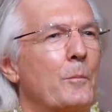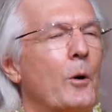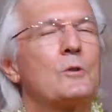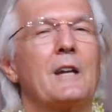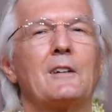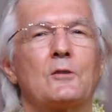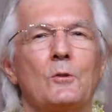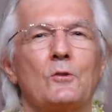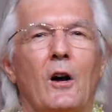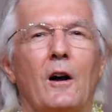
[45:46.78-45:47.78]

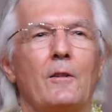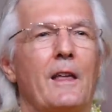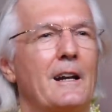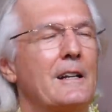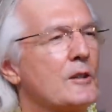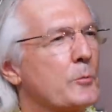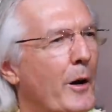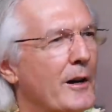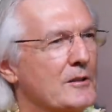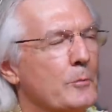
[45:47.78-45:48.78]
potentials are, that it is
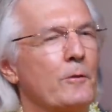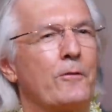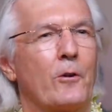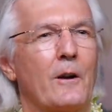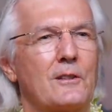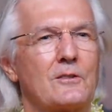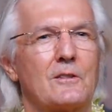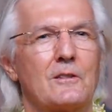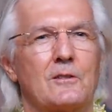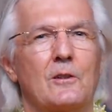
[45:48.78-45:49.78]
possible for
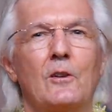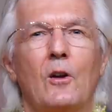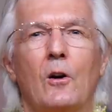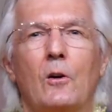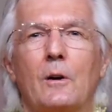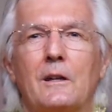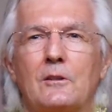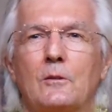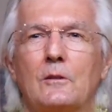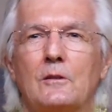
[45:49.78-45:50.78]
us to know
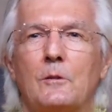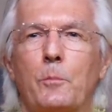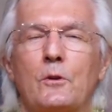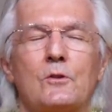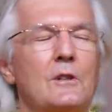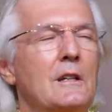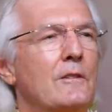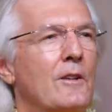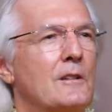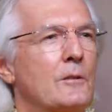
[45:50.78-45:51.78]
and to, to
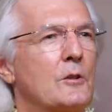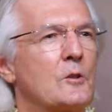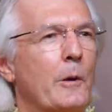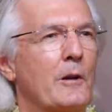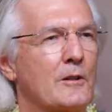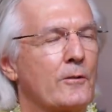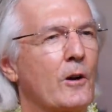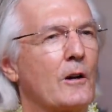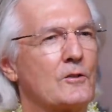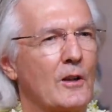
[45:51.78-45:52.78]
perceive and to experience
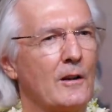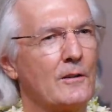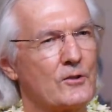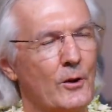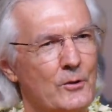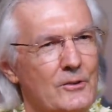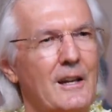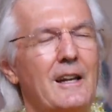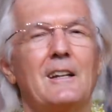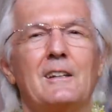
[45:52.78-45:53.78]
for ourselves those
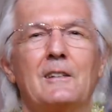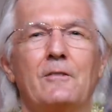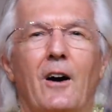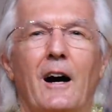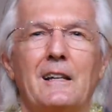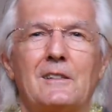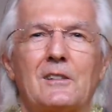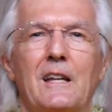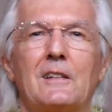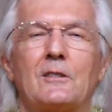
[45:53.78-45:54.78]
divine
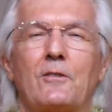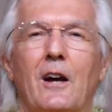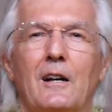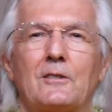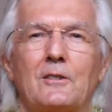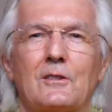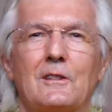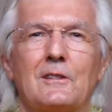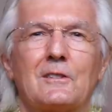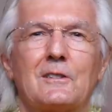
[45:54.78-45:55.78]
states of
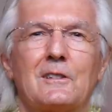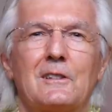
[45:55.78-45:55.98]
consciousness.